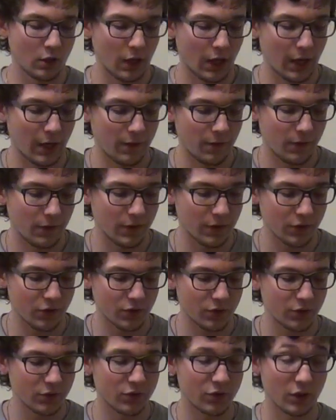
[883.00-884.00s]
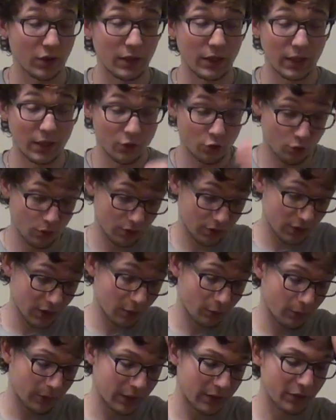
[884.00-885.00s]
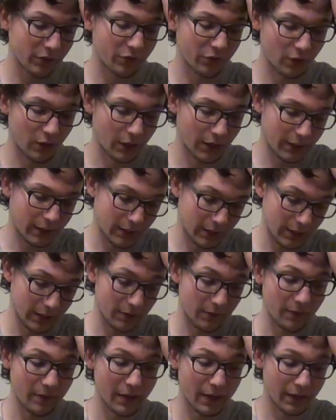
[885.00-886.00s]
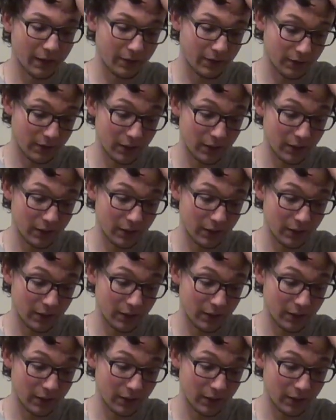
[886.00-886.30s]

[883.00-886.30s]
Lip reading: And this is an interesting redesign in that